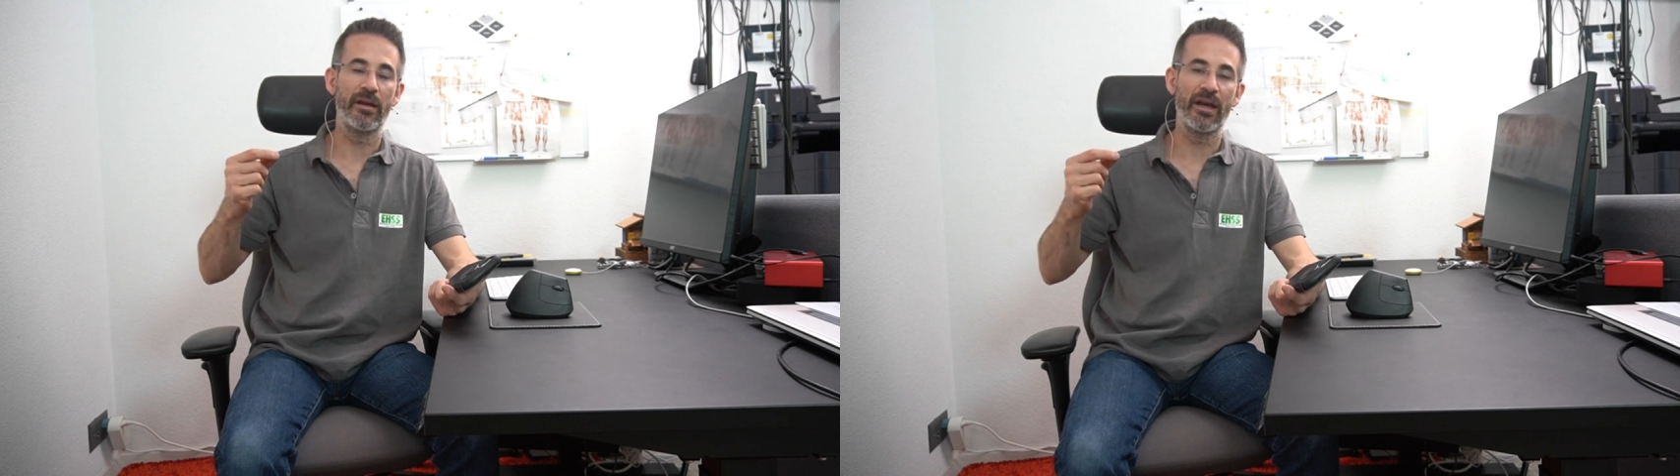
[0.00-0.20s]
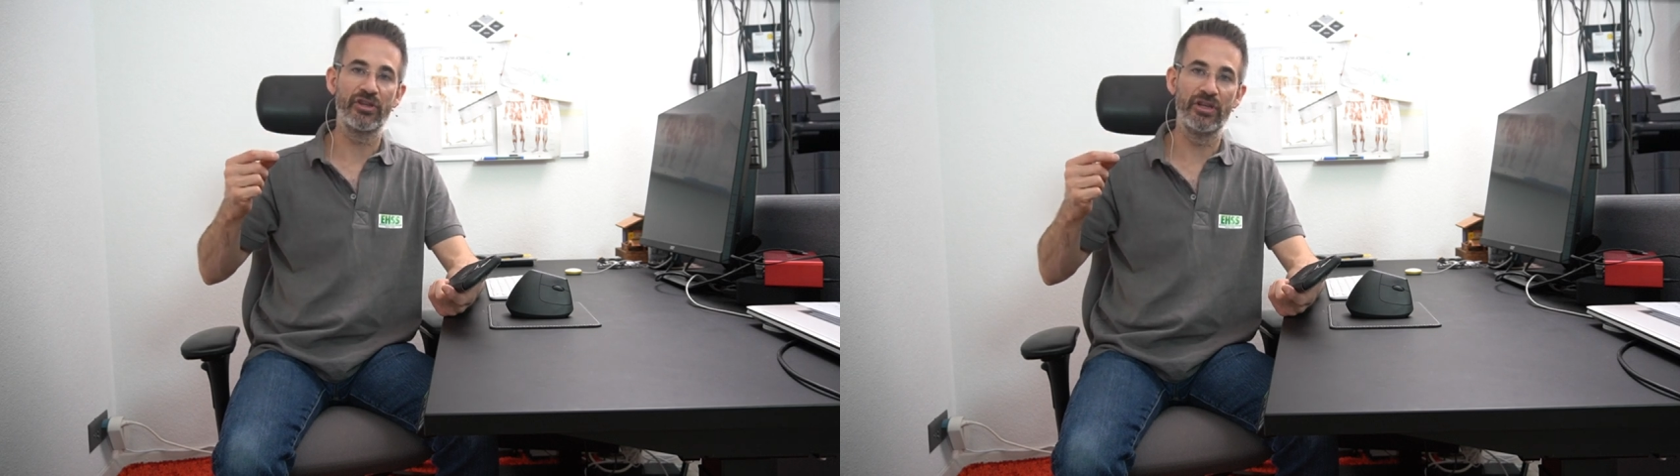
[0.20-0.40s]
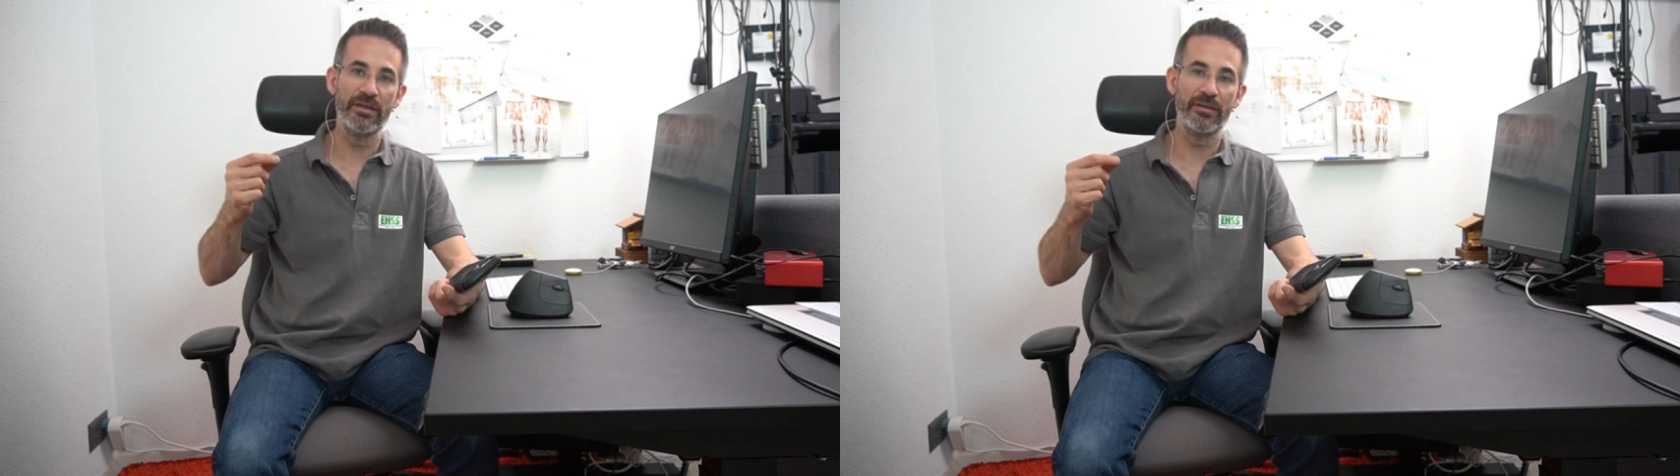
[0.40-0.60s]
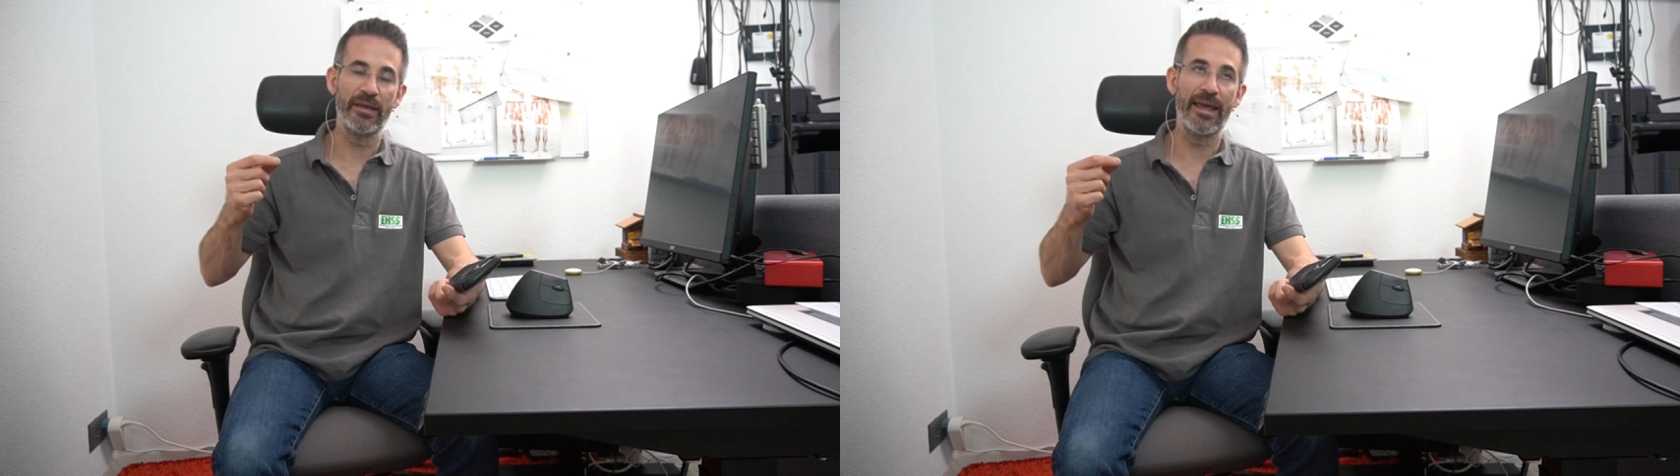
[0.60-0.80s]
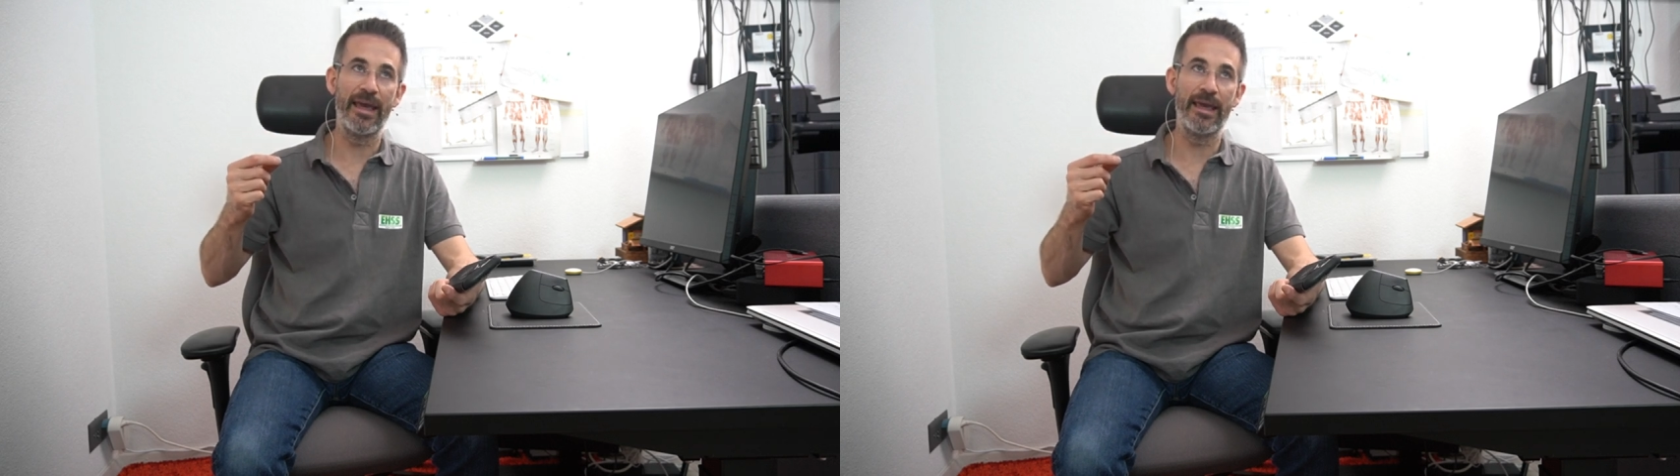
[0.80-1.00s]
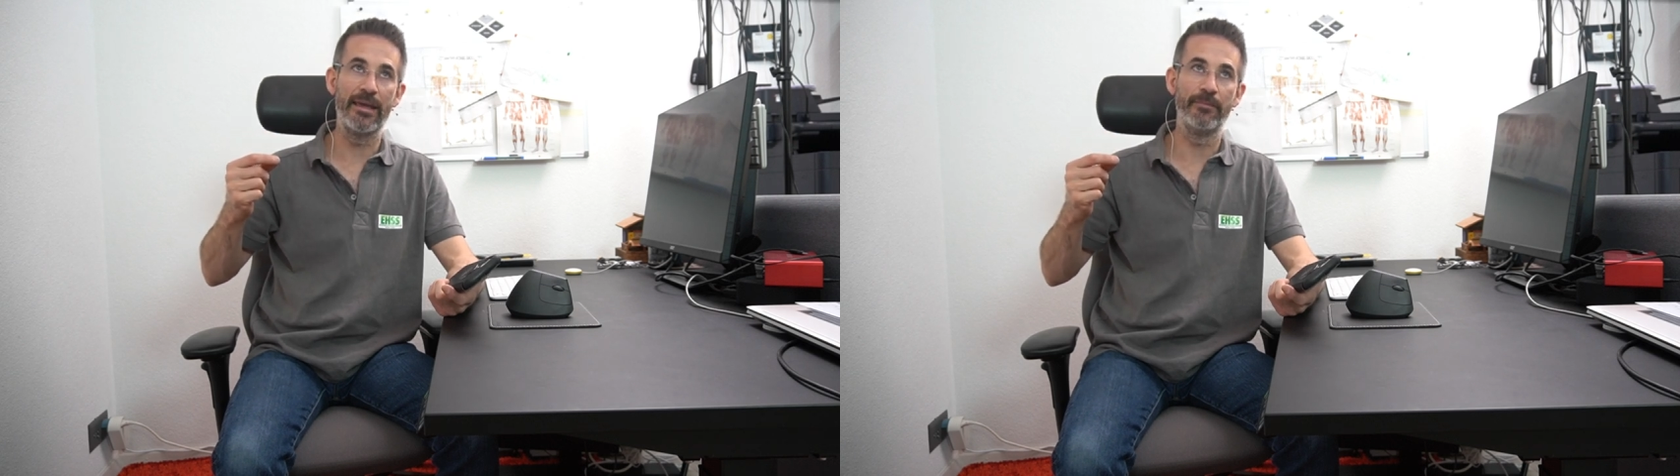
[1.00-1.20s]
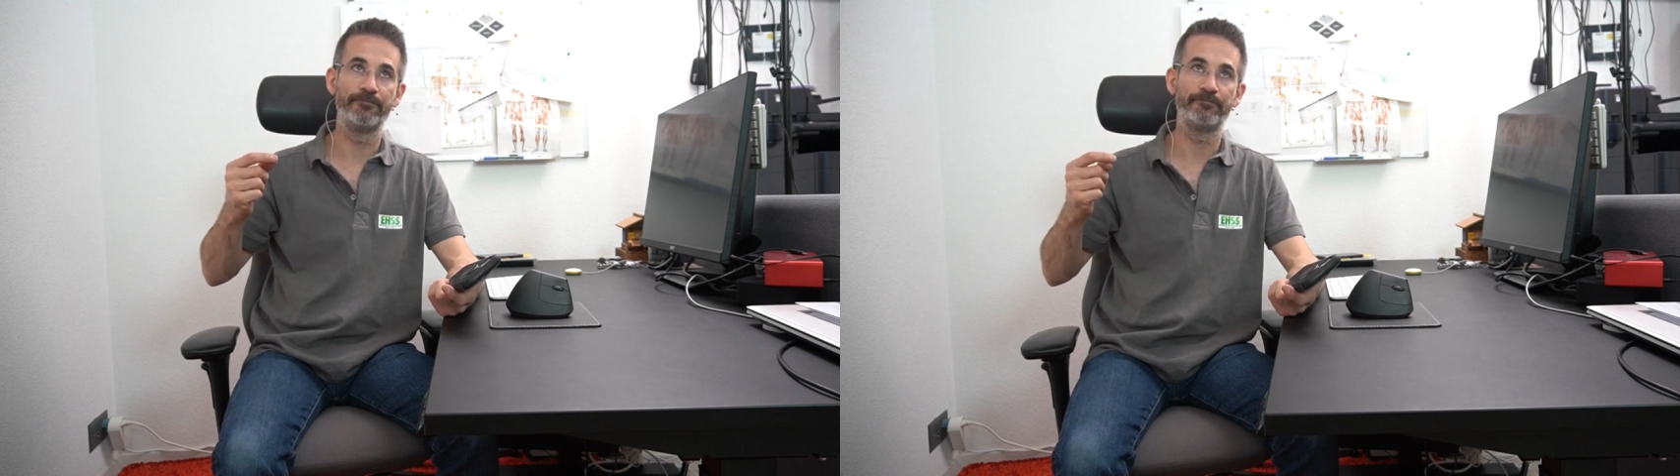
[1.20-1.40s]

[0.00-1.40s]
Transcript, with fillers: are actually a